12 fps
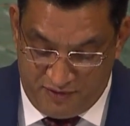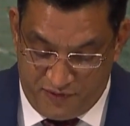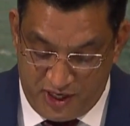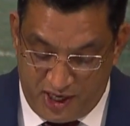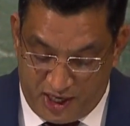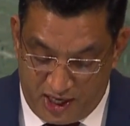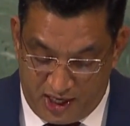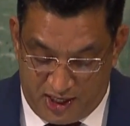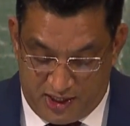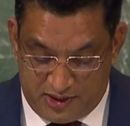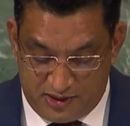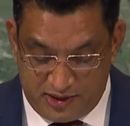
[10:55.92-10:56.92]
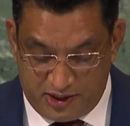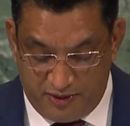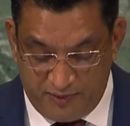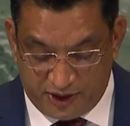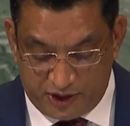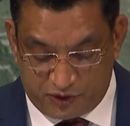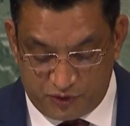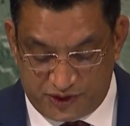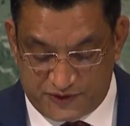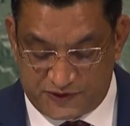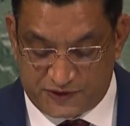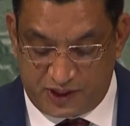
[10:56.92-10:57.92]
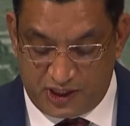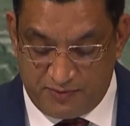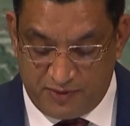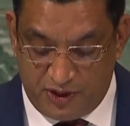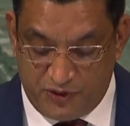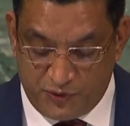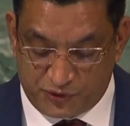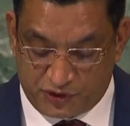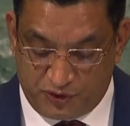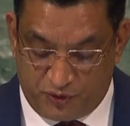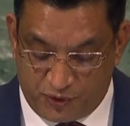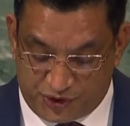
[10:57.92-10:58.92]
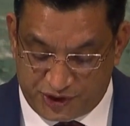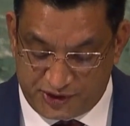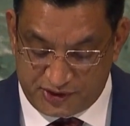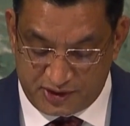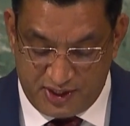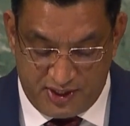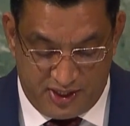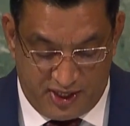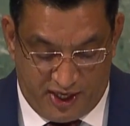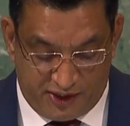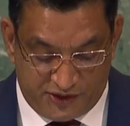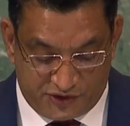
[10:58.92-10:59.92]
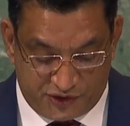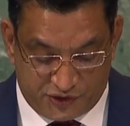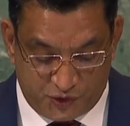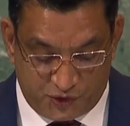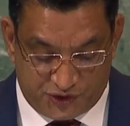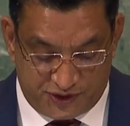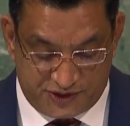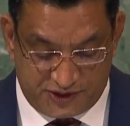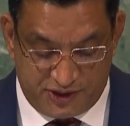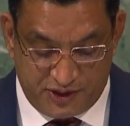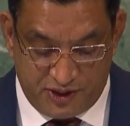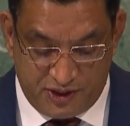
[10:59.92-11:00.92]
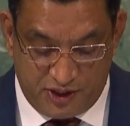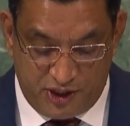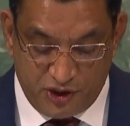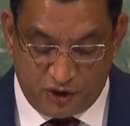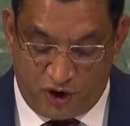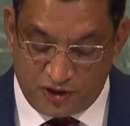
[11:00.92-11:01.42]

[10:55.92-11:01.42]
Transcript: We are committed to the sustainable use of the ocean and its resources in